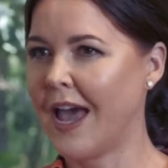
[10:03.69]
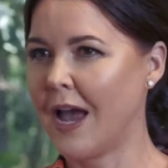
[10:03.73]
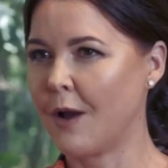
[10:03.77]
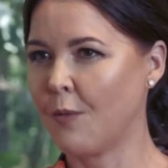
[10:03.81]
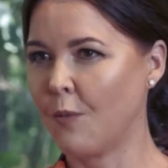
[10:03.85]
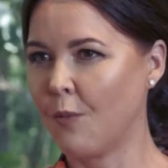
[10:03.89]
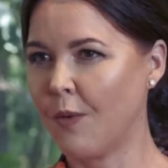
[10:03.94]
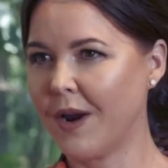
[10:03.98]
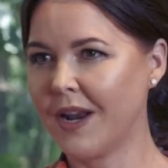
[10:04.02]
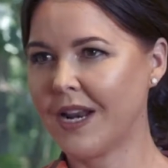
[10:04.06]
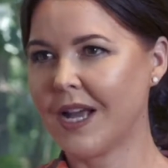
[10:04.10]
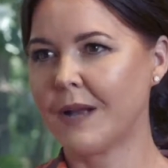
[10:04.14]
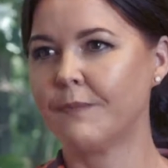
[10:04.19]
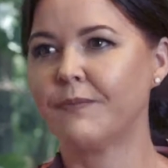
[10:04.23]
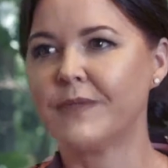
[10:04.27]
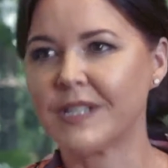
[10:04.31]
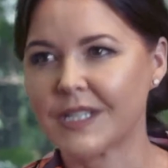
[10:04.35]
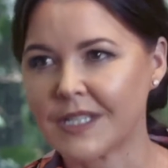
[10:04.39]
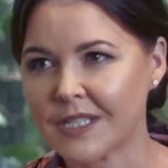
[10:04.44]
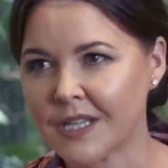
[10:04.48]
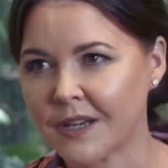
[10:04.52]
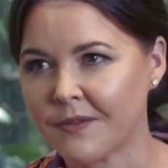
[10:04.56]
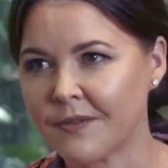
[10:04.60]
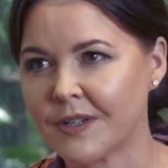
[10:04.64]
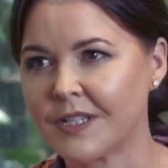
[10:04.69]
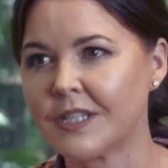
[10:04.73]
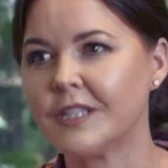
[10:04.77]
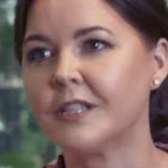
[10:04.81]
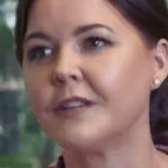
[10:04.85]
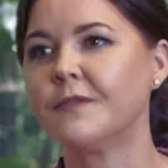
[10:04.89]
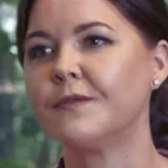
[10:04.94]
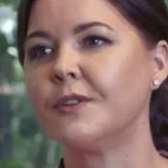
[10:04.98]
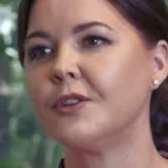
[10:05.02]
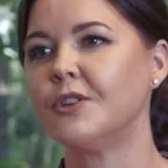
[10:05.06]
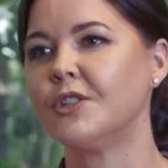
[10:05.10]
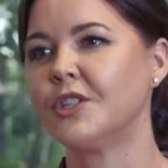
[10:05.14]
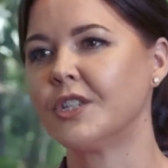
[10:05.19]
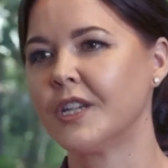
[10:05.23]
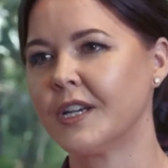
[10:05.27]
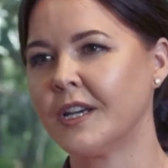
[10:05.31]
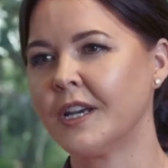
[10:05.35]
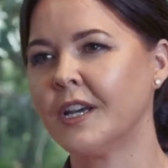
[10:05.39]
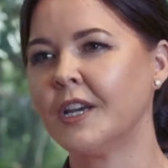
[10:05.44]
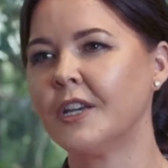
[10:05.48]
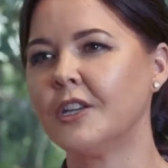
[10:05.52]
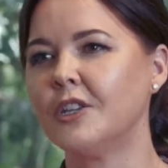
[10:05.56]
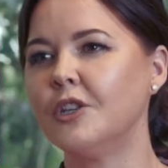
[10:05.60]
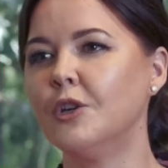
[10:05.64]
and when I'm discovered in the future,
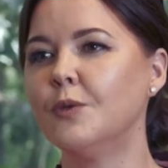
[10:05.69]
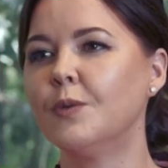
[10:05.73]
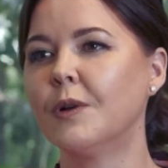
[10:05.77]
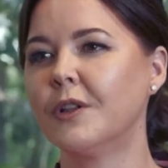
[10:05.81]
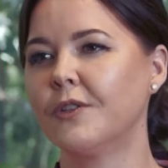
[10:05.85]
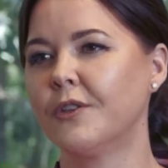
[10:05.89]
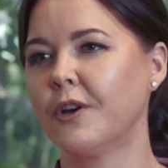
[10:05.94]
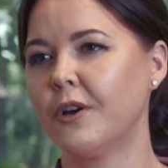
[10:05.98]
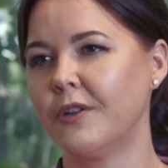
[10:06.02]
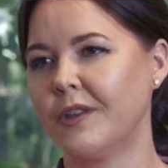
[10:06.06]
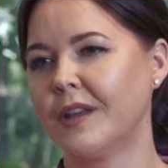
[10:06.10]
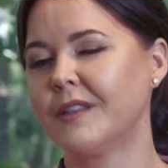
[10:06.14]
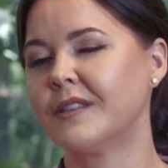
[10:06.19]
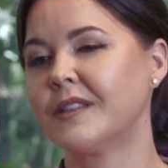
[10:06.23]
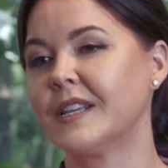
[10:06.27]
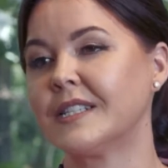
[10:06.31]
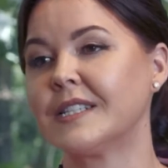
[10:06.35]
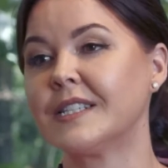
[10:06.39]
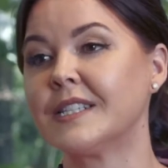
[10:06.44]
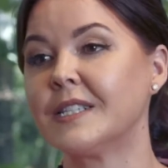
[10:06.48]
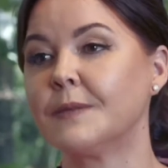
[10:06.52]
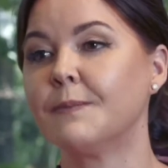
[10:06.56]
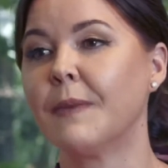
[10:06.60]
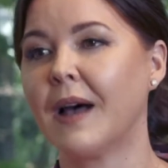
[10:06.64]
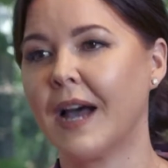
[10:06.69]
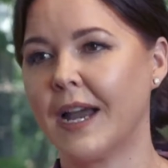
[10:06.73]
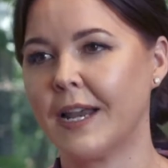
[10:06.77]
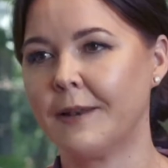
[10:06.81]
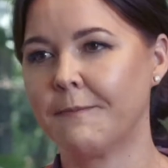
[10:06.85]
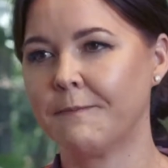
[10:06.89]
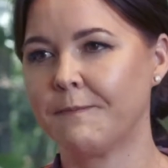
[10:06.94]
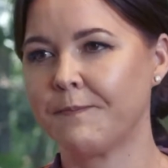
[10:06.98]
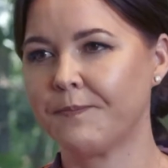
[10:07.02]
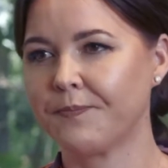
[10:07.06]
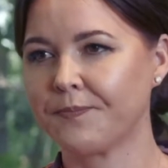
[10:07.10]
you will know that this is mine.